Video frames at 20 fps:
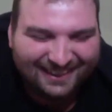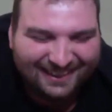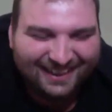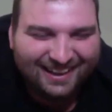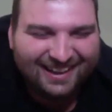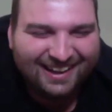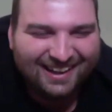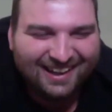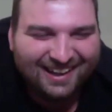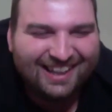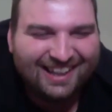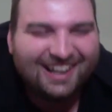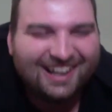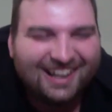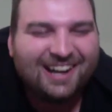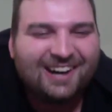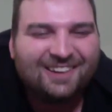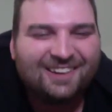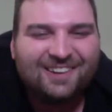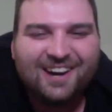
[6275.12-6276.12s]

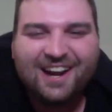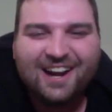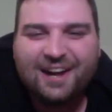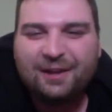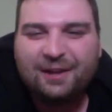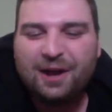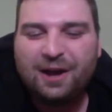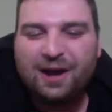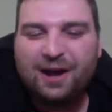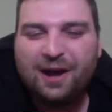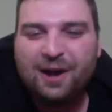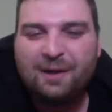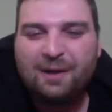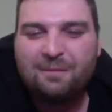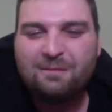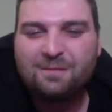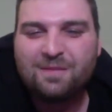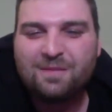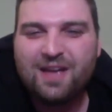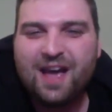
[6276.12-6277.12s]
All right.
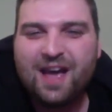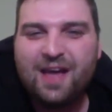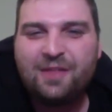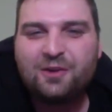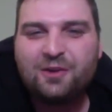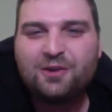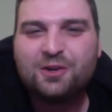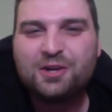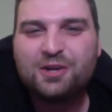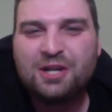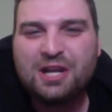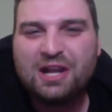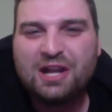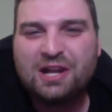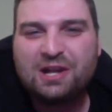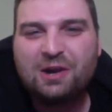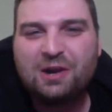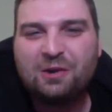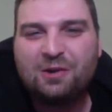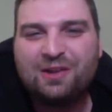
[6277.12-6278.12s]
Heather, who are you
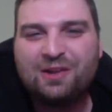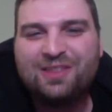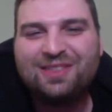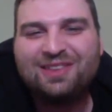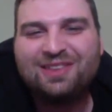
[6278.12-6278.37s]
gonna go with?